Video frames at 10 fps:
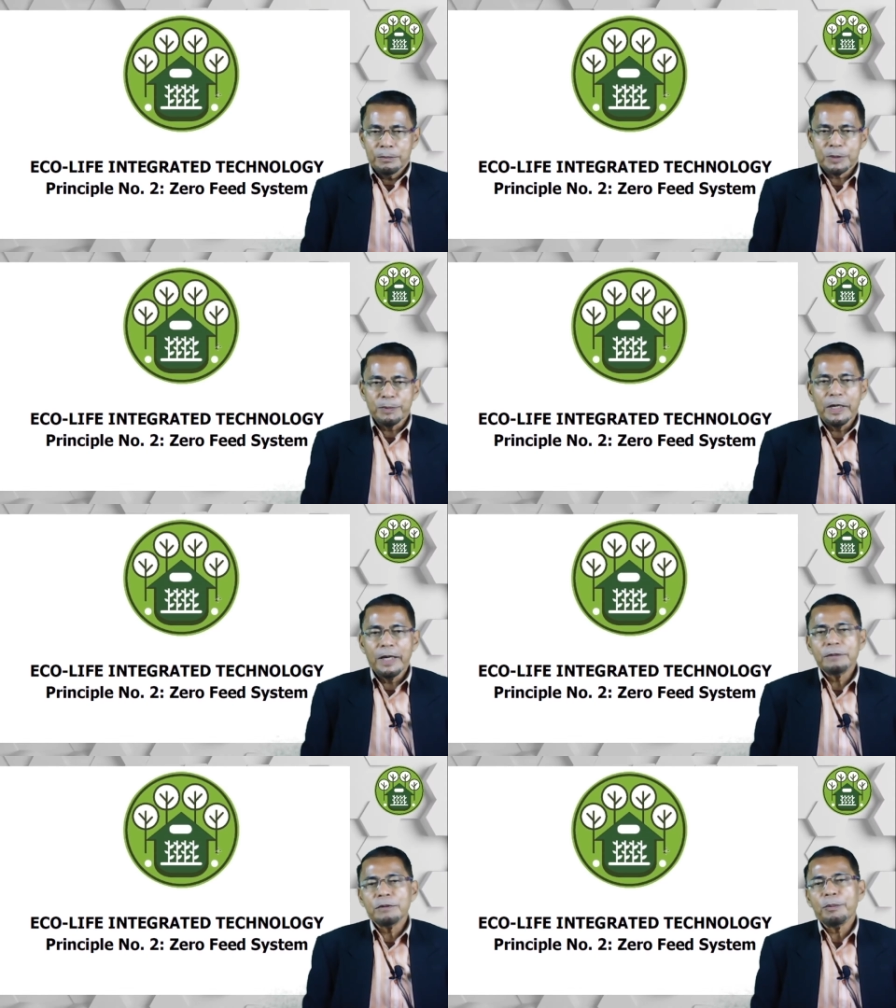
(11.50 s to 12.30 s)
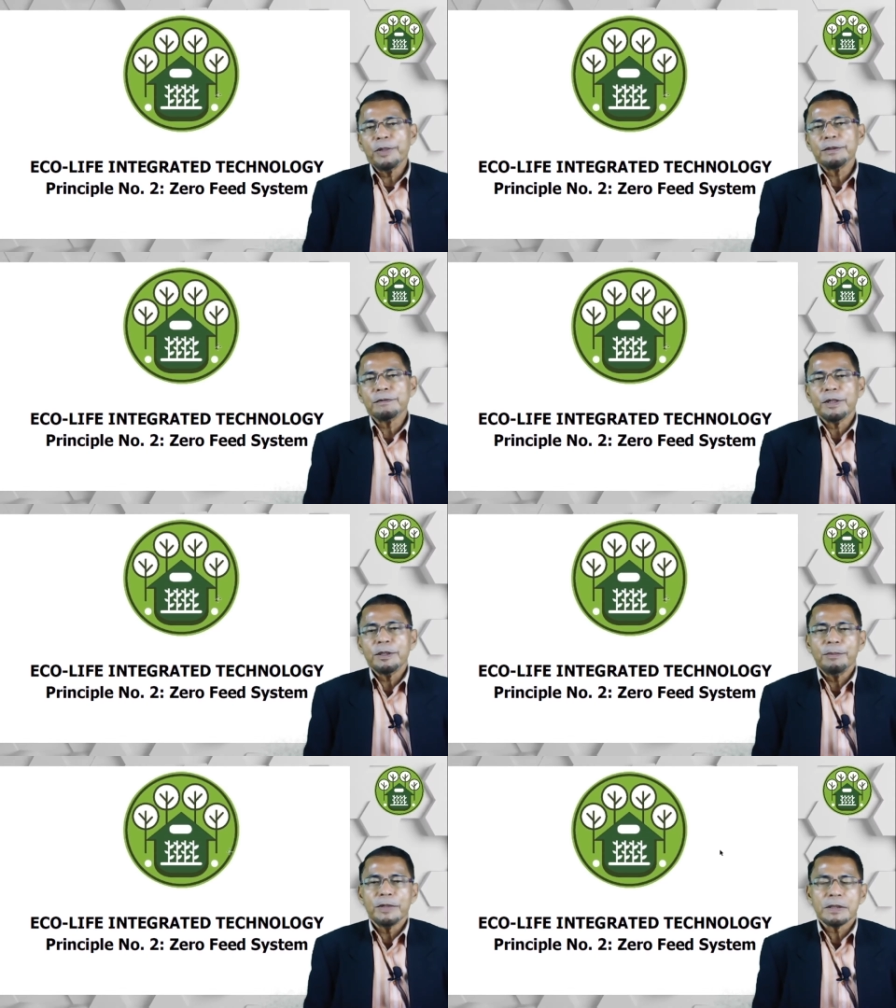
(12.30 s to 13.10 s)

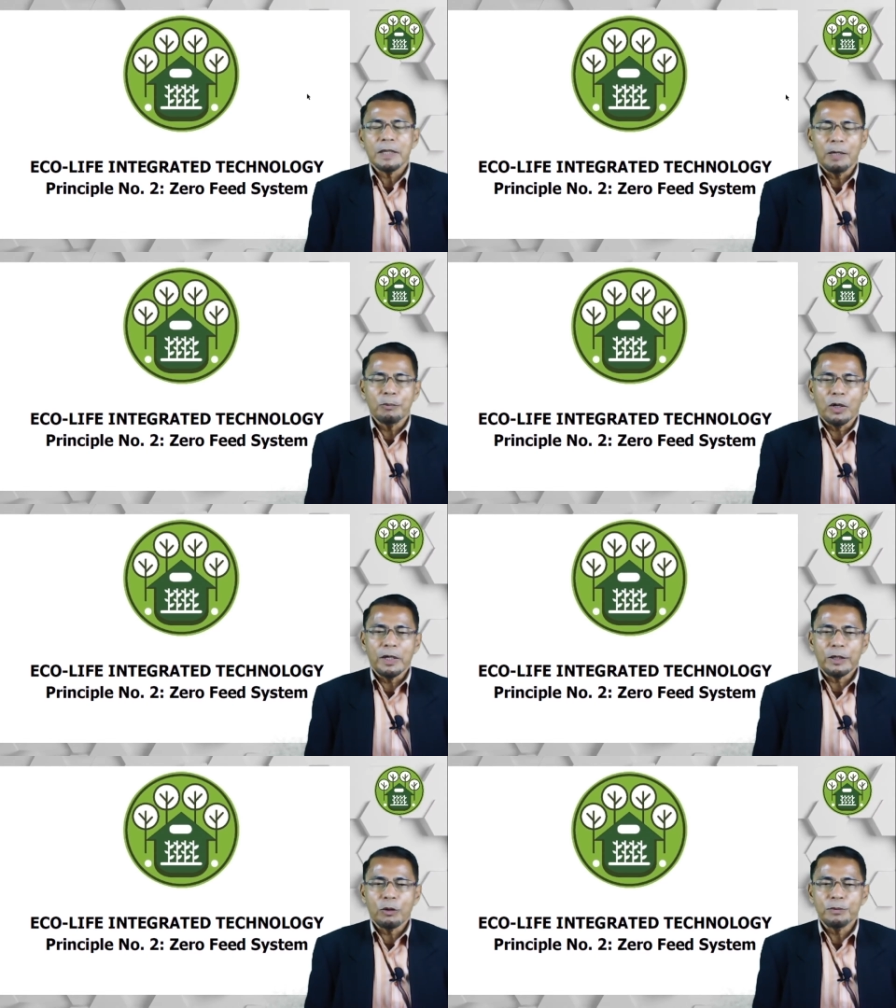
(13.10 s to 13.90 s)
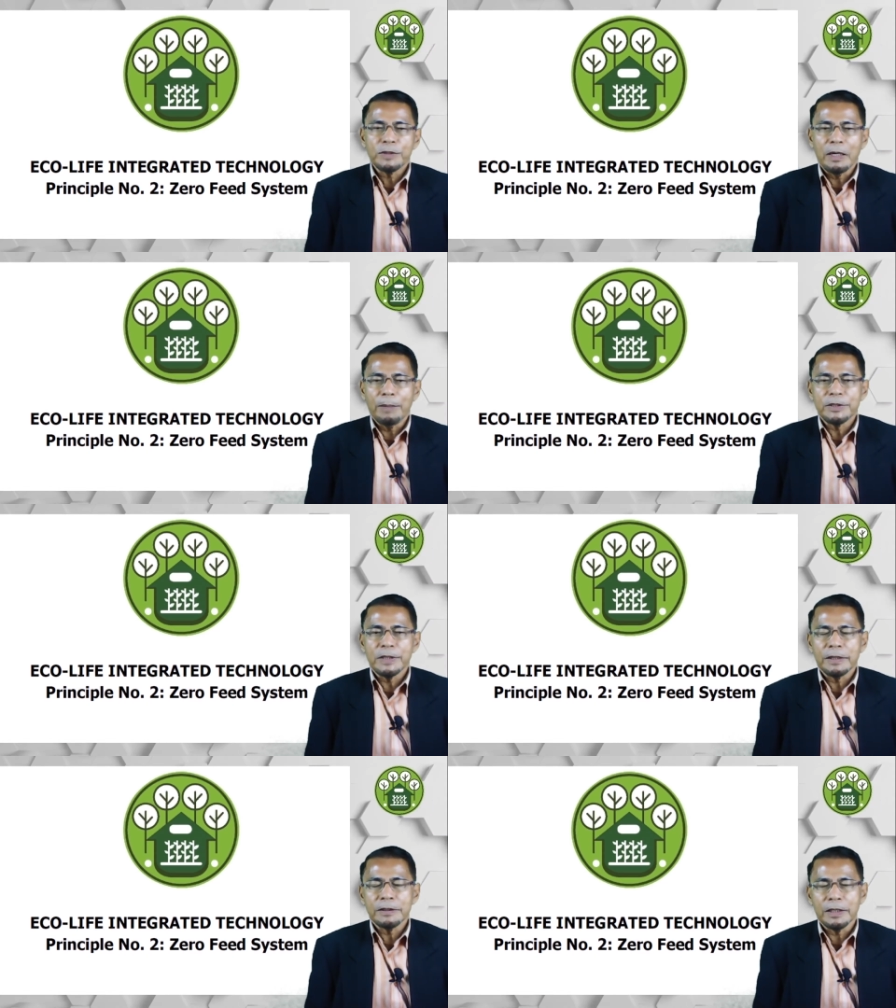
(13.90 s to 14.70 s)
Bismillahirrahmanirrahim. Assalamualaikum, salam
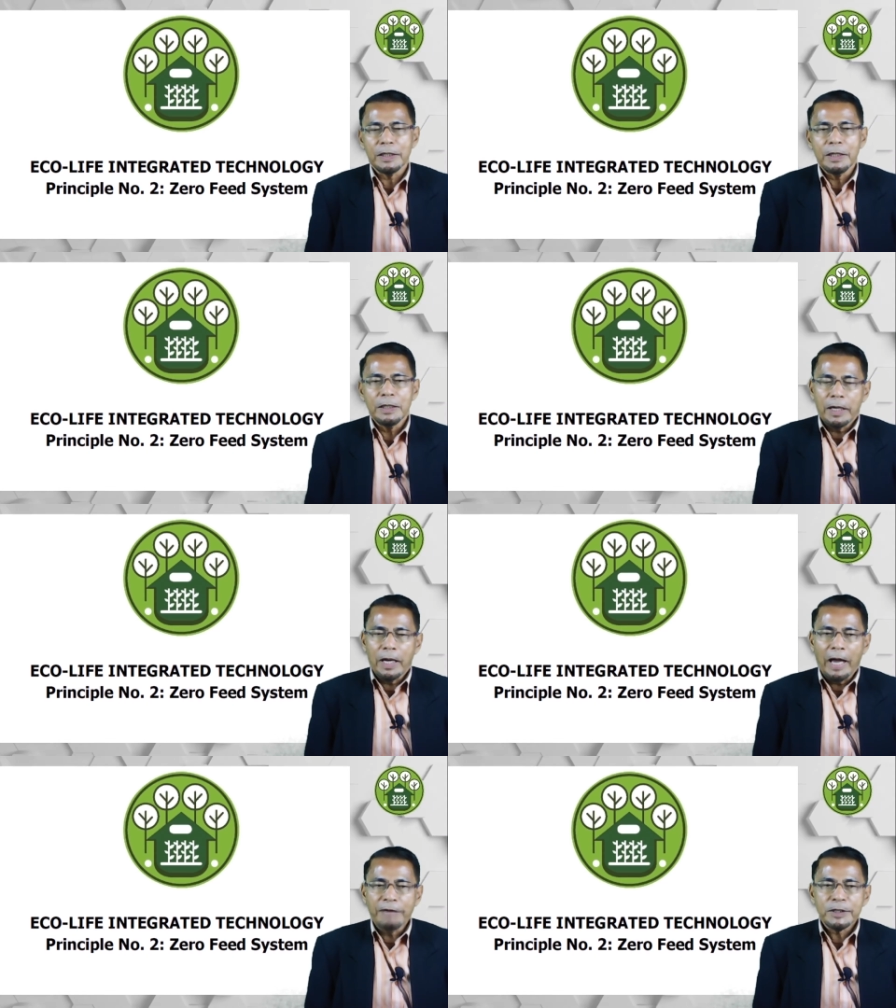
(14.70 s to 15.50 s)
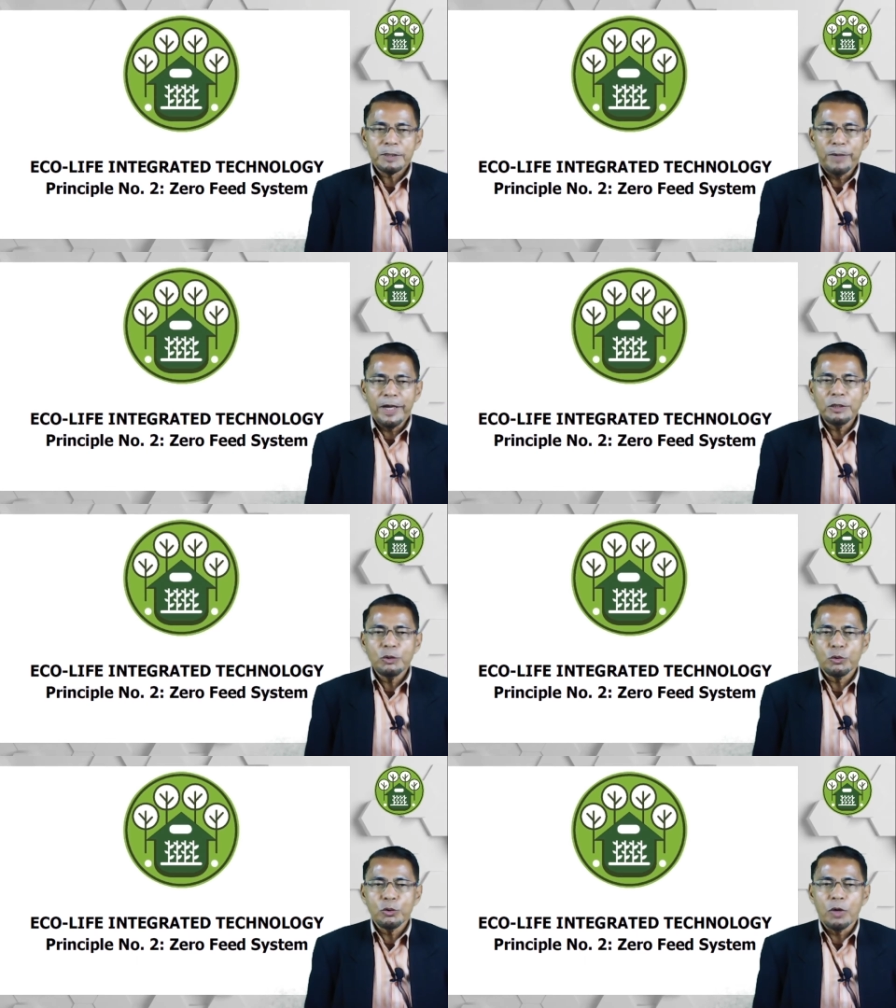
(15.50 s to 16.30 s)
sejahtera. I have explained
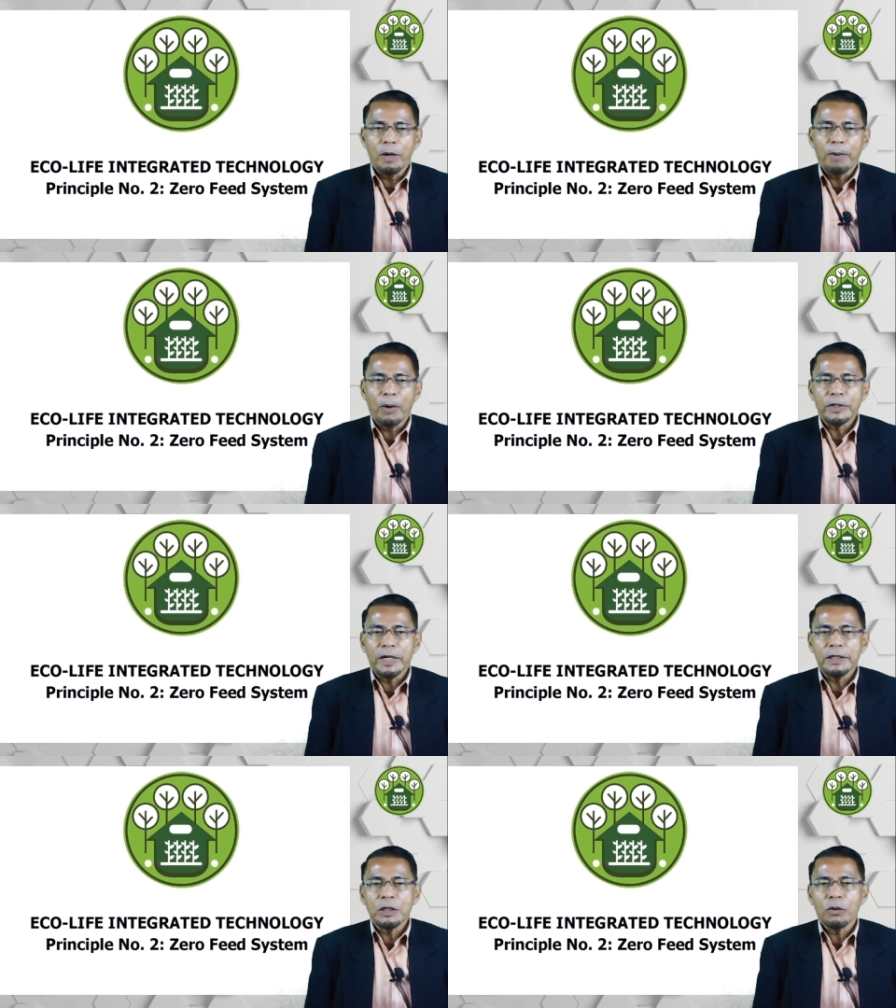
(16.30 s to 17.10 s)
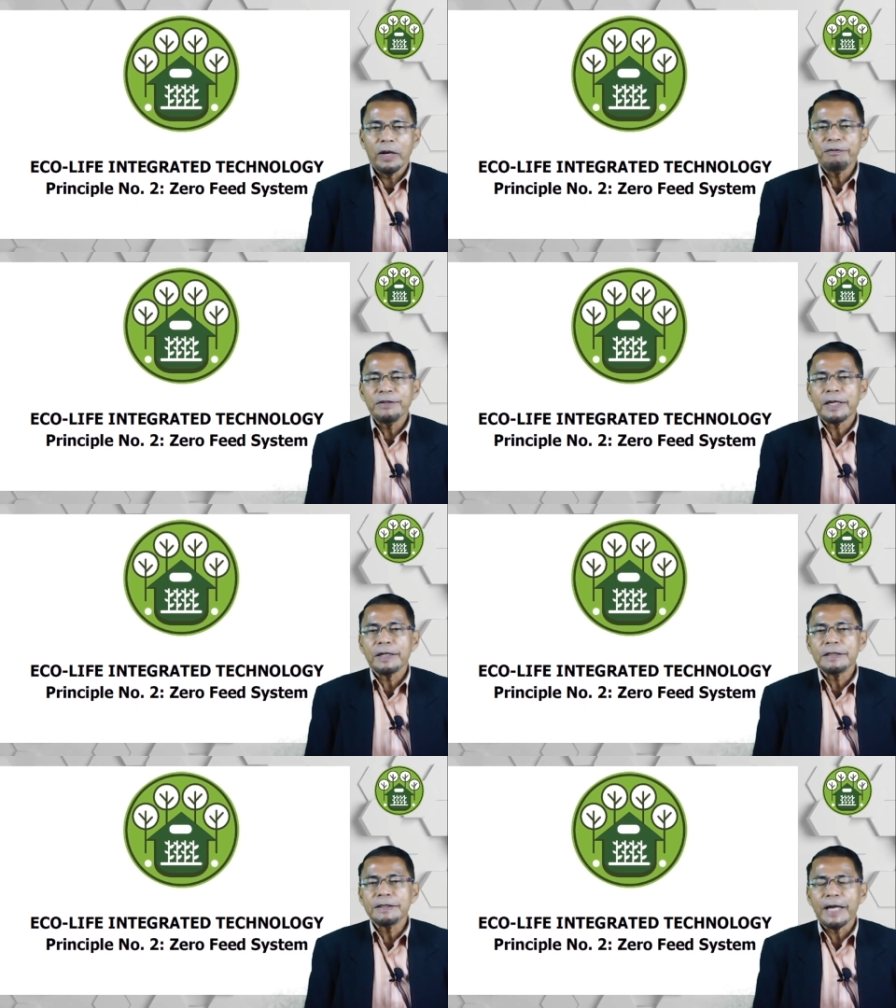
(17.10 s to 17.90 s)
to you about the Ecolife
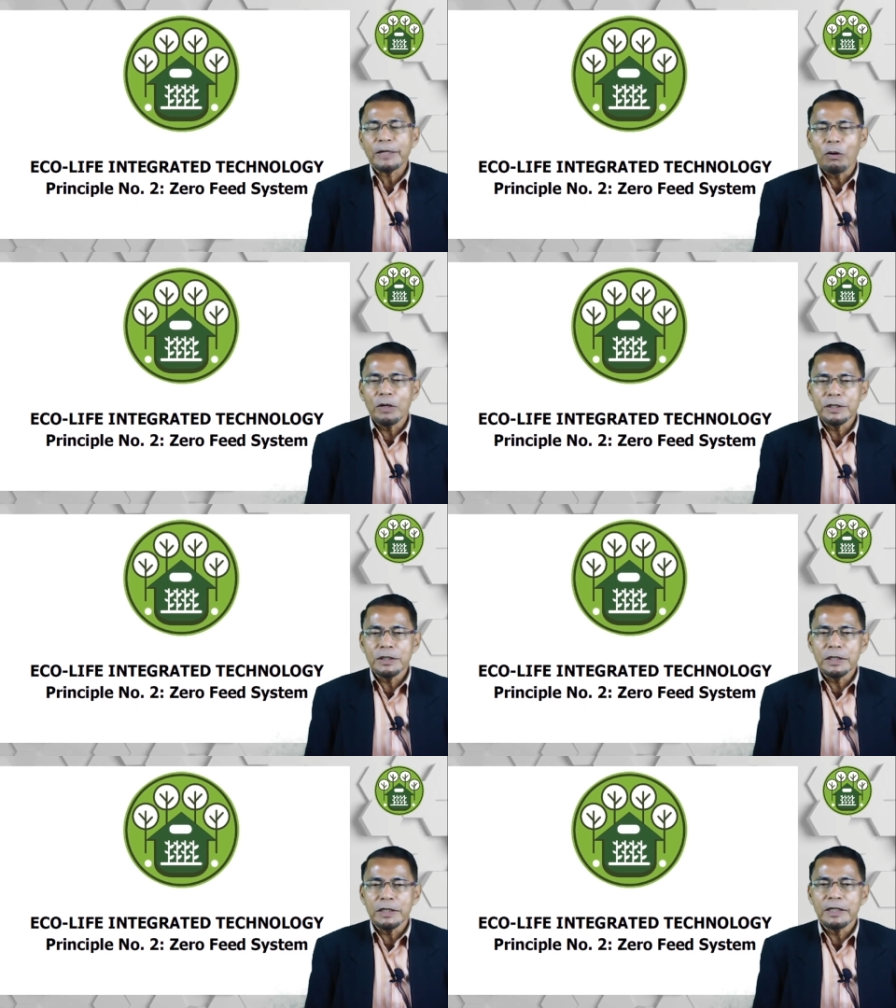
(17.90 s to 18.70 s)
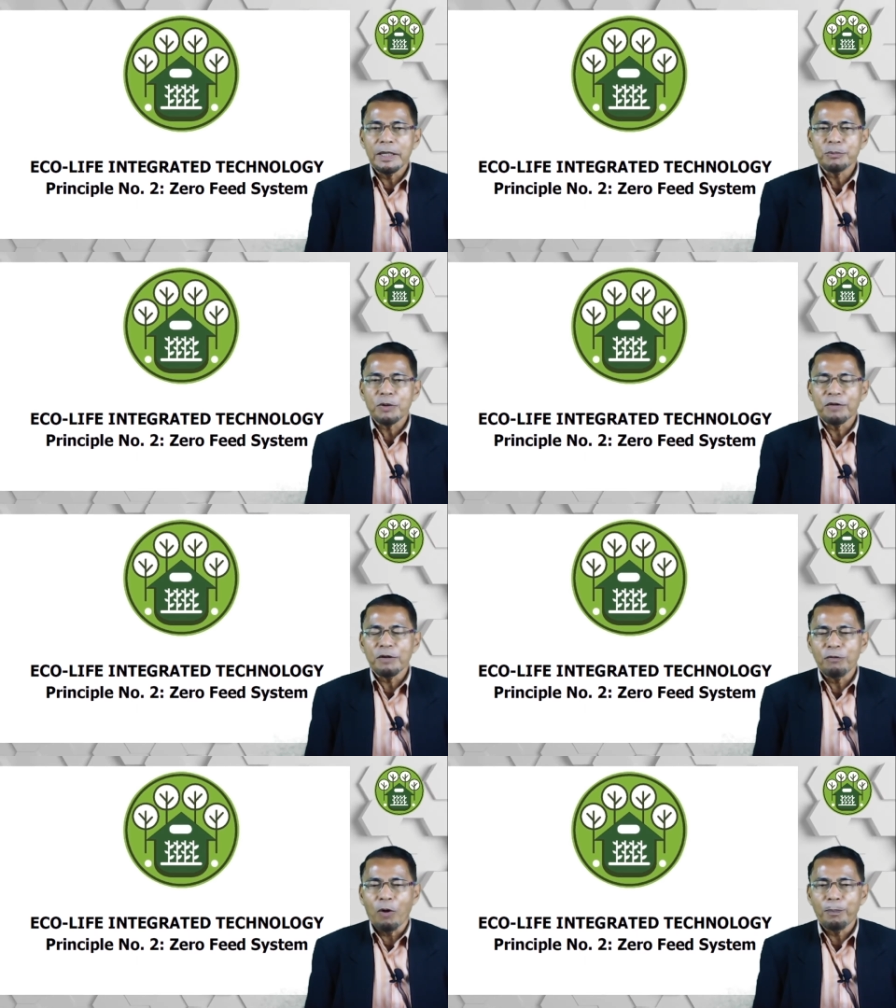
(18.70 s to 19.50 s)
integrated technology in terms of the
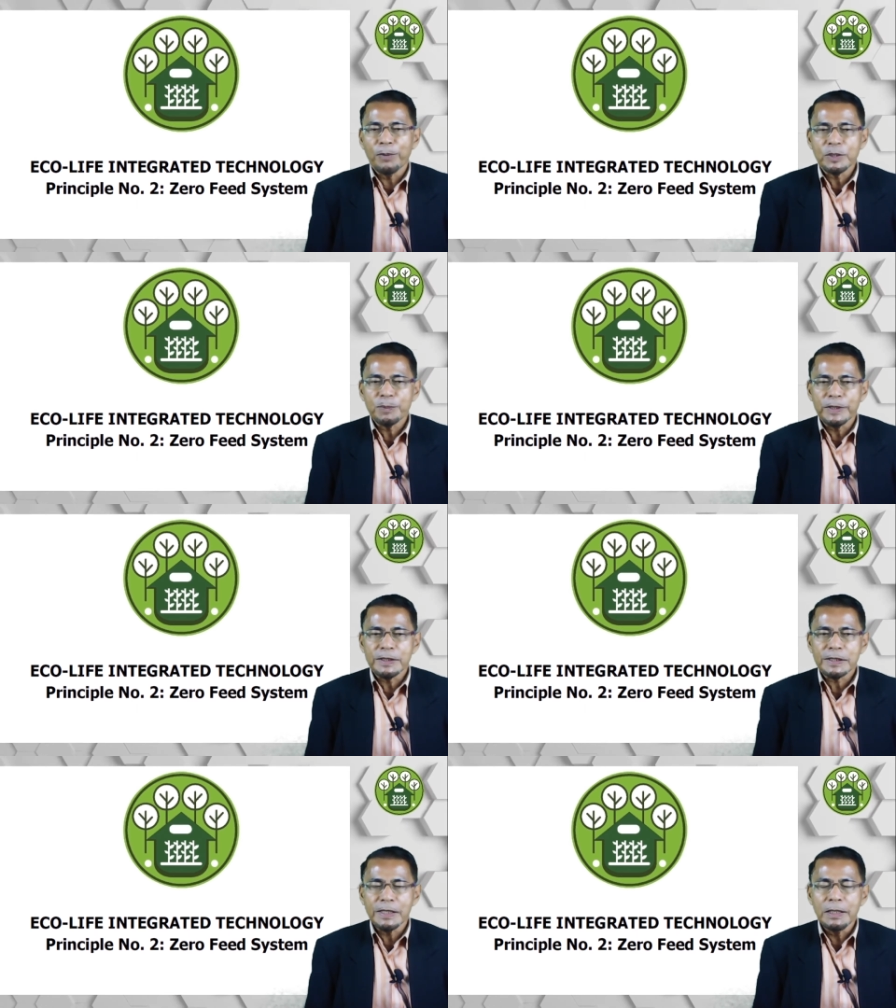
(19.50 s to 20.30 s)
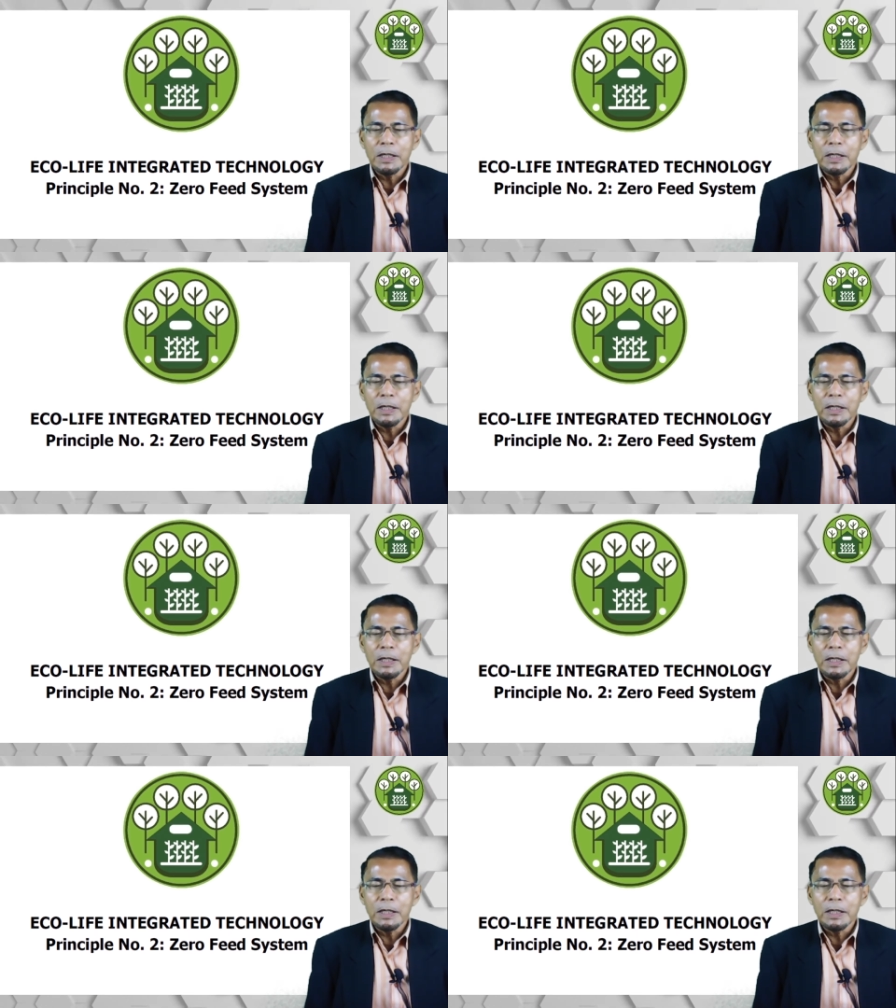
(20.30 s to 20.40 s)
4 principles.